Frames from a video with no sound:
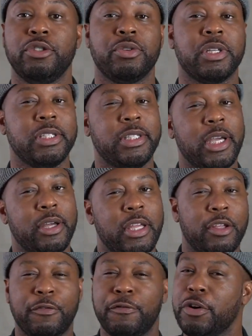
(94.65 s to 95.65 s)
you can tell
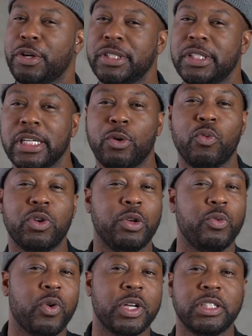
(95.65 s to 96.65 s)
that the focusing really
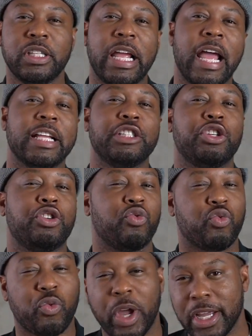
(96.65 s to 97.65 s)
wasn't as
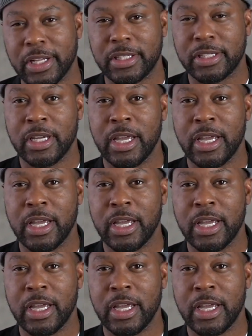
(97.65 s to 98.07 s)
great.